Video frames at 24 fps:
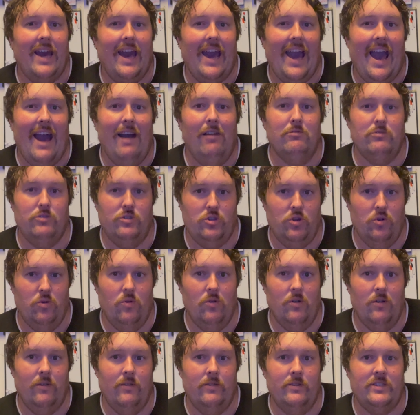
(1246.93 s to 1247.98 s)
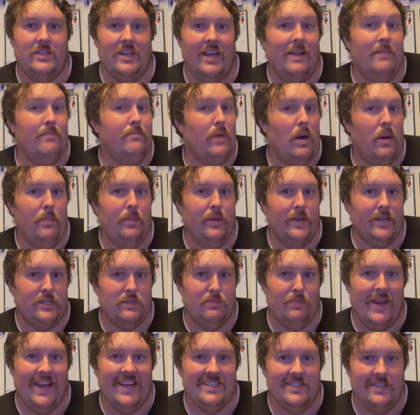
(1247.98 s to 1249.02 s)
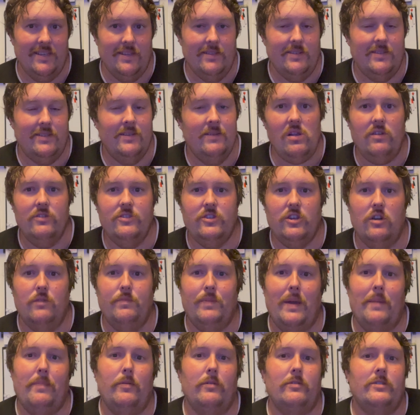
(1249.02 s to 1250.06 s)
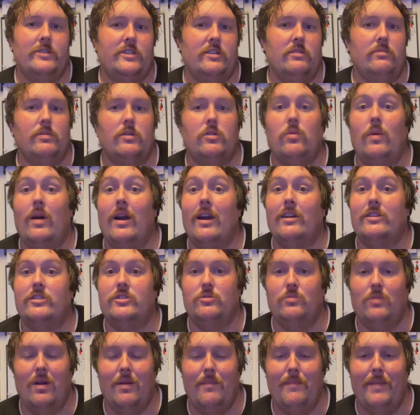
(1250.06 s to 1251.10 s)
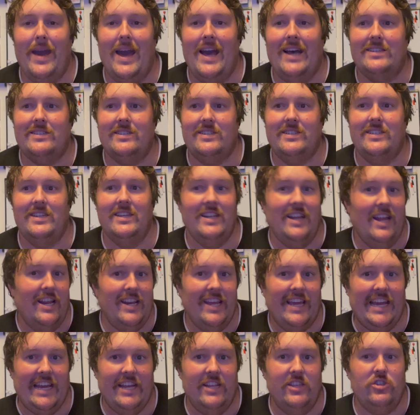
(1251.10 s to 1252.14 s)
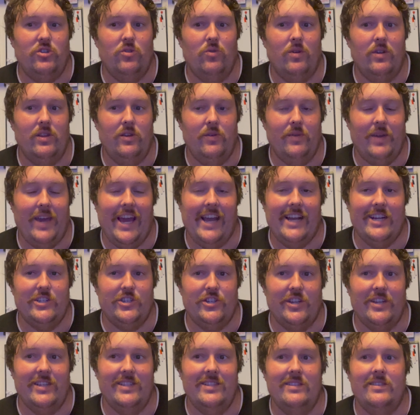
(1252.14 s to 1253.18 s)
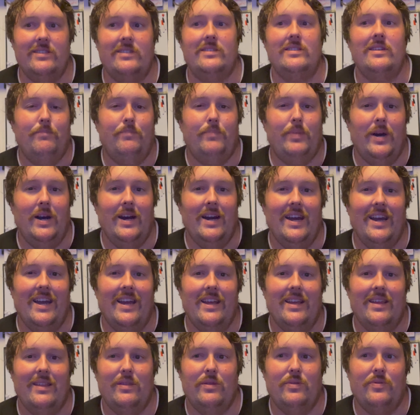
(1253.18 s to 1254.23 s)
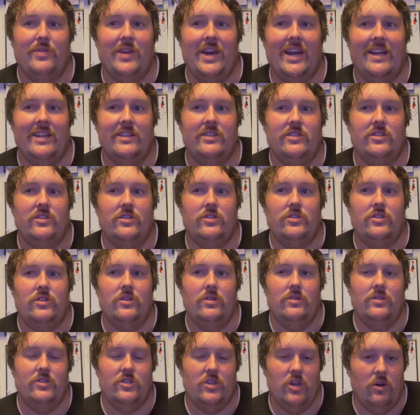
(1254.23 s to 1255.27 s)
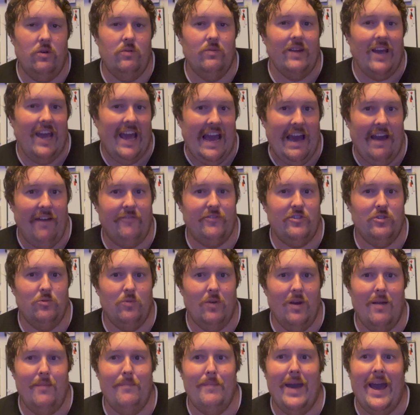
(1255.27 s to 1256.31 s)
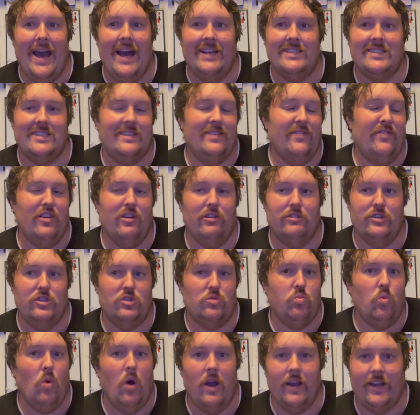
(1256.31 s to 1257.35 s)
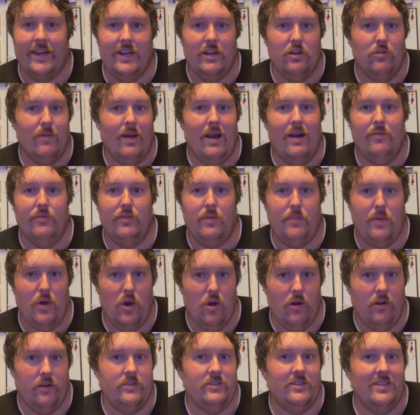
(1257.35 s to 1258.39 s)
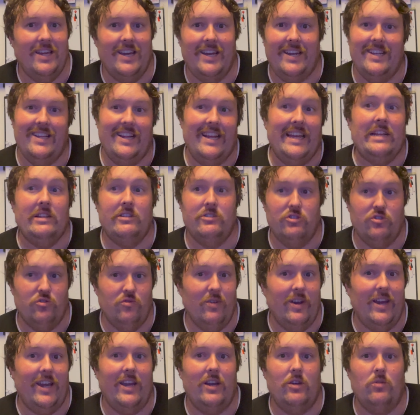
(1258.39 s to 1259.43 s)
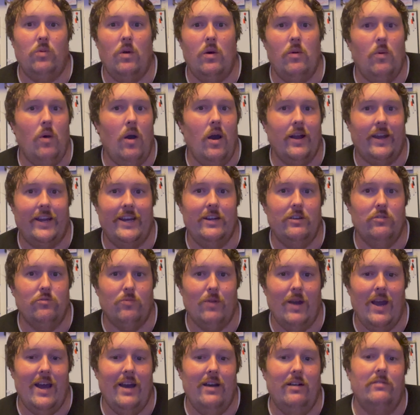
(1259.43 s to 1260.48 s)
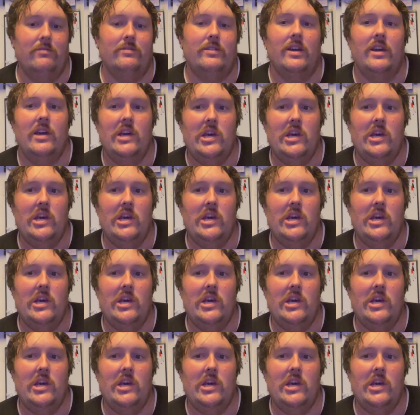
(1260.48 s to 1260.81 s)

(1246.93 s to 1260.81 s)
outdoors in public spaces. So people are still required to wear masks in any indoor locations, but they don't have to wear masks if they're just walking around the park. So they can eat and drink while walking around